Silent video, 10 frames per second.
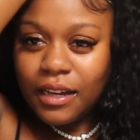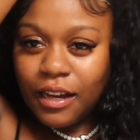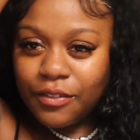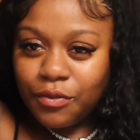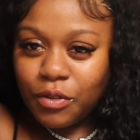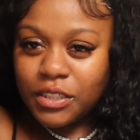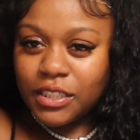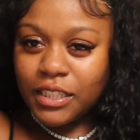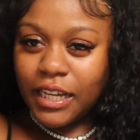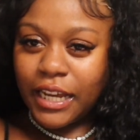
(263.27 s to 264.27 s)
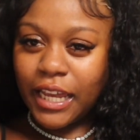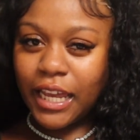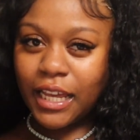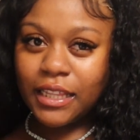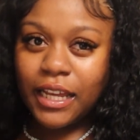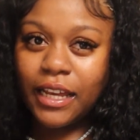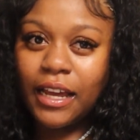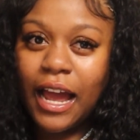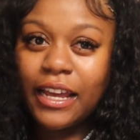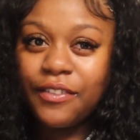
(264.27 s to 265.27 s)
Unfortunately, I can't
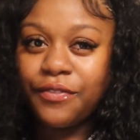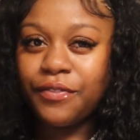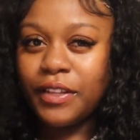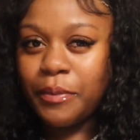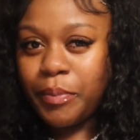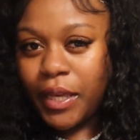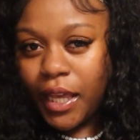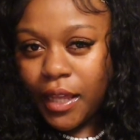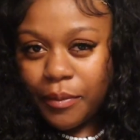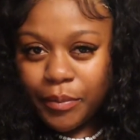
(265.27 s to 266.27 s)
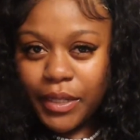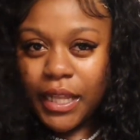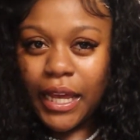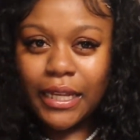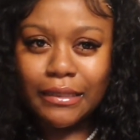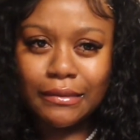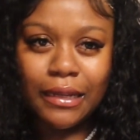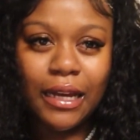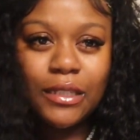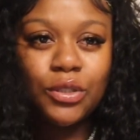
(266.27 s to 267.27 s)
like, I can flip it, but like
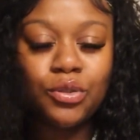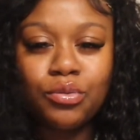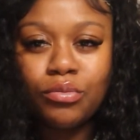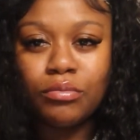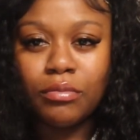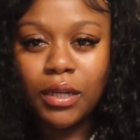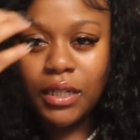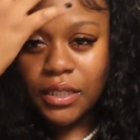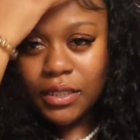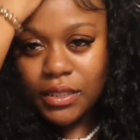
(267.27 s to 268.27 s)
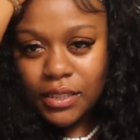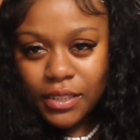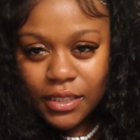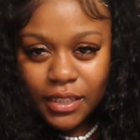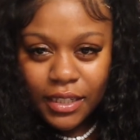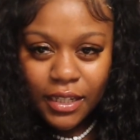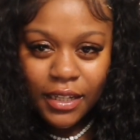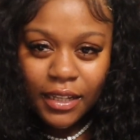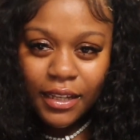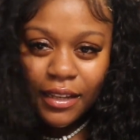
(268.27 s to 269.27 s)
not too much.
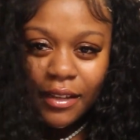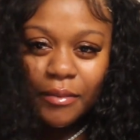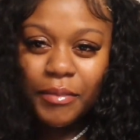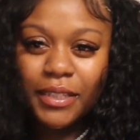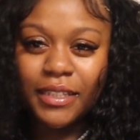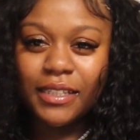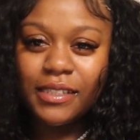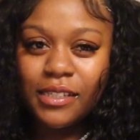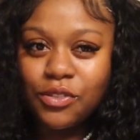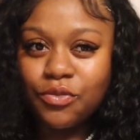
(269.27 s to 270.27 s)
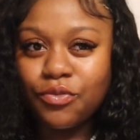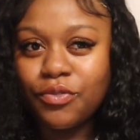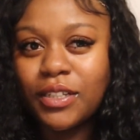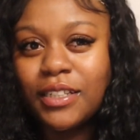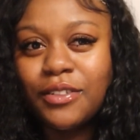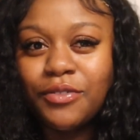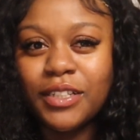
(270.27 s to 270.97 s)
But this is really